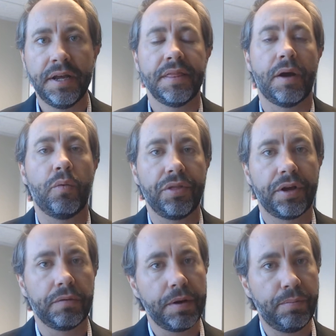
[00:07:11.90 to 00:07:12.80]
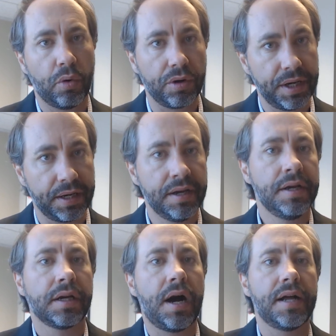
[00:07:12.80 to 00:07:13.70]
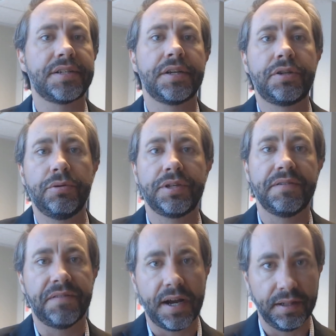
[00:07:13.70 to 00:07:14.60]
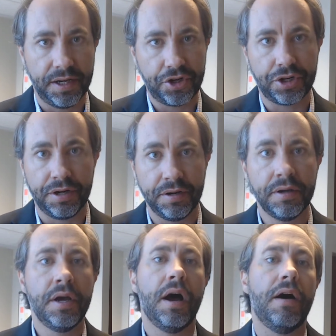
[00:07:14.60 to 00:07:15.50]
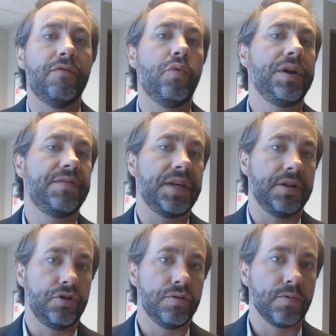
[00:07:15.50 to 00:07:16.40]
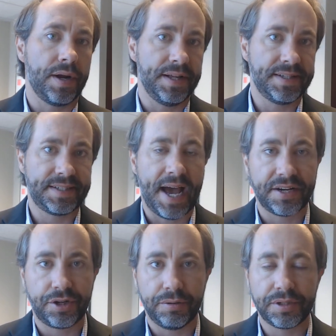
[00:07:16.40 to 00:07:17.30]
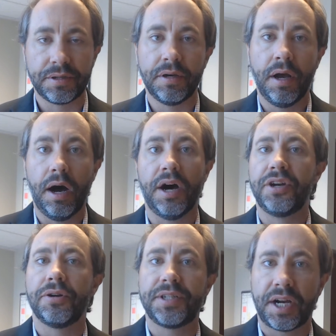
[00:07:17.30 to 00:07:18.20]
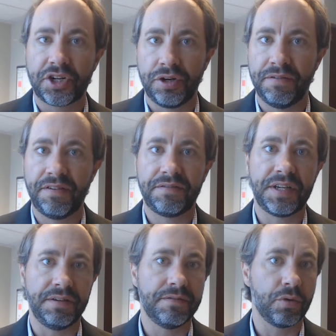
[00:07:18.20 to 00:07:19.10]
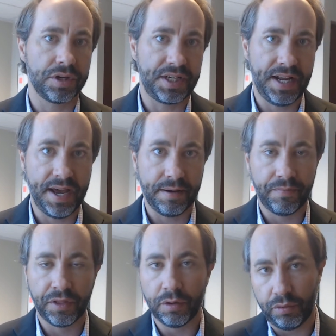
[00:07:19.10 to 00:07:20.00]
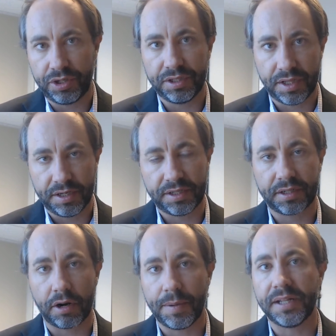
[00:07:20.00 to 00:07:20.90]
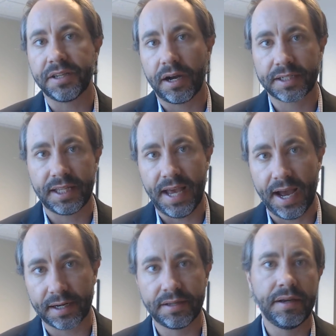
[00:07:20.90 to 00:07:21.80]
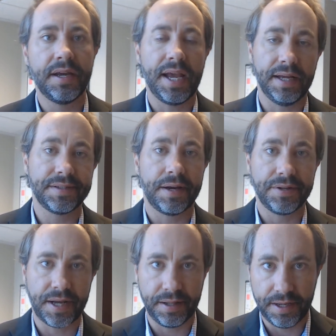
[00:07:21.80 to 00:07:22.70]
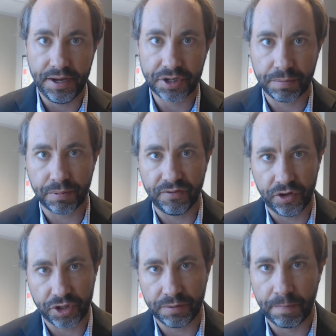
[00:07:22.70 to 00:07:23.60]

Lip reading: that what they're reporting constitutes a violation of one of the enumerated statutes under Section 1514A, which is the Sarbanes-Oxley Act anti-retaliation provision.